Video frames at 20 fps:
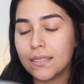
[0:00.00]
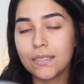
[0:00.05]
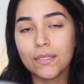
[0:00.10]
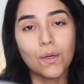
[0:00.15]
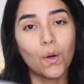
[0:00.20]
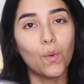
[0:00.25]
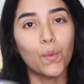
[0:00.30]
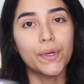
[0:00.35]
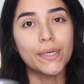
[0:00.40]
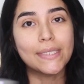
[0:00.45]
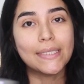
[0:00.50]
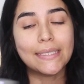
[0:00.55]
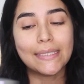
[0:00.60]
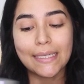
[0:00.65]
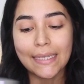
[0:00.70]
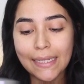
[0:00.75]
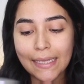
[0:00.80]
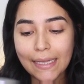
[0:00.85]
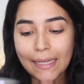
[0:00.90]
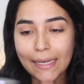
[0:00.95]
So we're
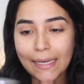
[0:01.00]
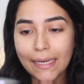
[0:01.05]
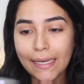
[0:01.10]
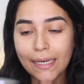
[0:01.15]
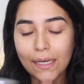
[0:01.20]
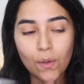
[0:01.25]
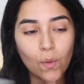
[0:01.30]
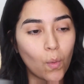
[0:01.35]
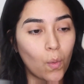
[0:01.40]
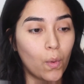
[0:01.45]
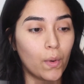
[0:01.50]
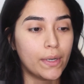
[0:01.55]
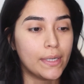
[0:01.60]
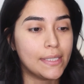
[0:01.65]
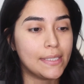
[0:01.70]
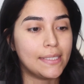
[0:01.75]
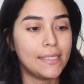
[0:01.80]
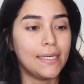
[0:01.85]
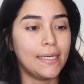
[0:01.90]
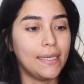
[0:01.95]
still in
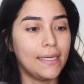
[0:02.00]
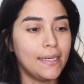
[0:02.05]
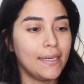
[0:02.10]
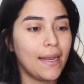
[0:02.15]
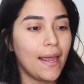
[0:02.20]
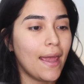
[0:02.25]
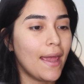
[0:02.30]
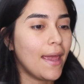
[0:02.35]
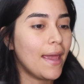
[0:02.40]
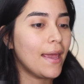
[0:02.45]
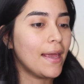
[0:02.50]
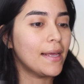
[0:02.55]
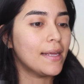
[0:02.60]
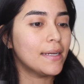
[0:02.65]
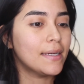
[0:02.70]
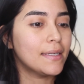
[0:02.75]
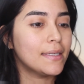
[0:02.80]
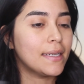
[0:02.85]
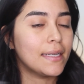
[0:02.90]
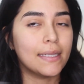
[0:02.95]
quarantine
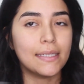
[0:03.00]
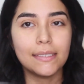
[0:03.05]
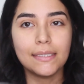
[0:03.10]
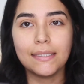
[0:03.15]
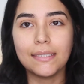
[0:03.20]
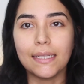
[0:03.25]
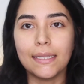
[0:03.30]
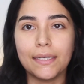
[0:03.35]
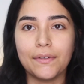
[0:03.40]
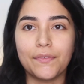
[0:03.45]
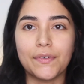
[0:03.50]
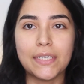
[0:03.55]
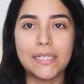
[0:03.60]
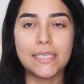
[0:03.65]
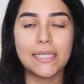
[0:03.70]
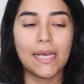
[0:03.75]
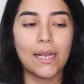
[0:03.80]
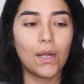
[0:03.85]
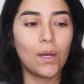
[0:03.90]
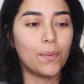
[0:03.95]
and this is a different
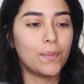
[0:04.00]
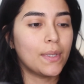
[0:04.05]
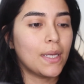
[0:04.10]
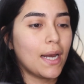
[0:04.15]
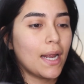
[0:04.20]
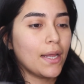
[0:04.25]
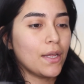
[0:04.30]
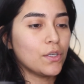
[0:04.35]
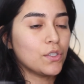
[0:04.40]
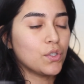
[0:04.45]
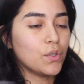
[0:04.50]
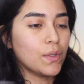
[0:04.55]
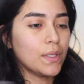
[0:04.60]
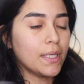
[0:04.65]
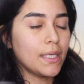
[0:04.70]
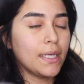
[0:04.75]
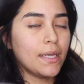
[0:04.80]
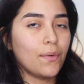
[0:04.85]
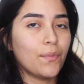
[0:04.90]
setup that I usually